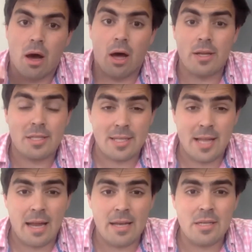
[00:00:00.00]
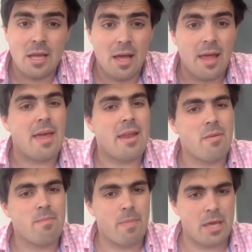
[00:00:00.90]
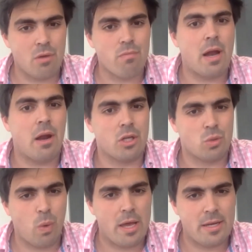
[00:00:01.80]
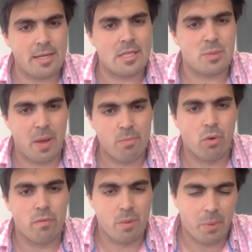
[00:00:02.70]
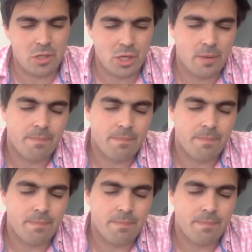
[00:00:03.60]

understand and then make you realize where you need to spend more of your budget.